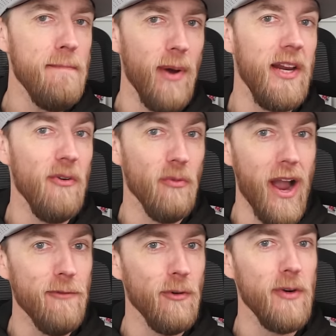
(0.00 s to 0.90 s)
budding
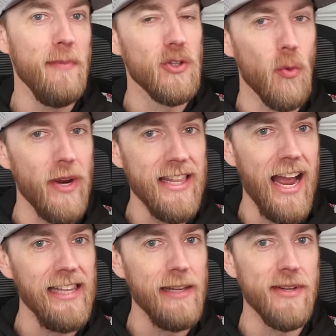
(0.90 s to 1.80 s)
rivalry between the
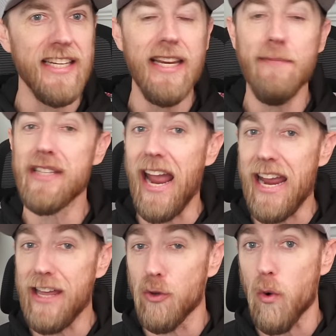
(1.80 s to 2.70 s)
High Limit teams
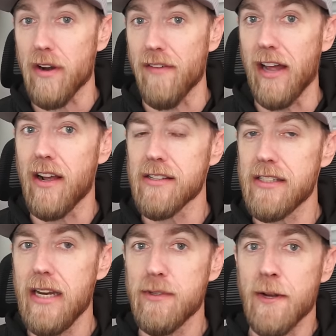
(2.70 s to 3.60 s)
and the World of Outlaws
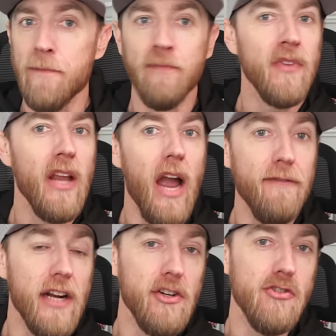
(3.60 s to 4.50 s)
teams. I've
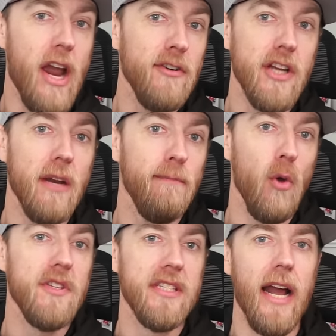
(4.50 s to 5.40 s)
talked to drivers on
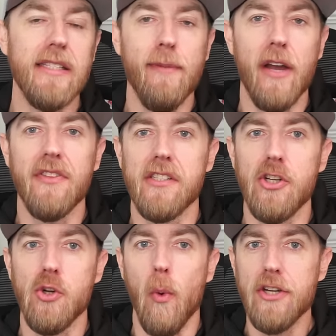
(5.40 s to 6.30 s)
both sides about the
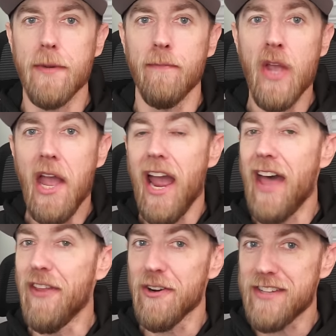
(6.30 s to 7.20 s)
situation,
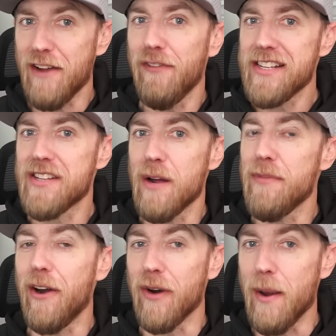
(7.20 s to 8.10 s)
and there are definitely some
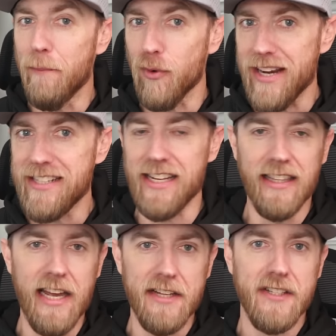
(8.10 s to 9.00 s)
that are
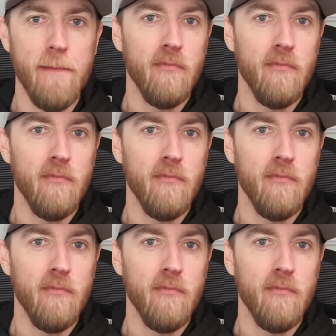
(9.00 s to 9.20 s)
embracing this.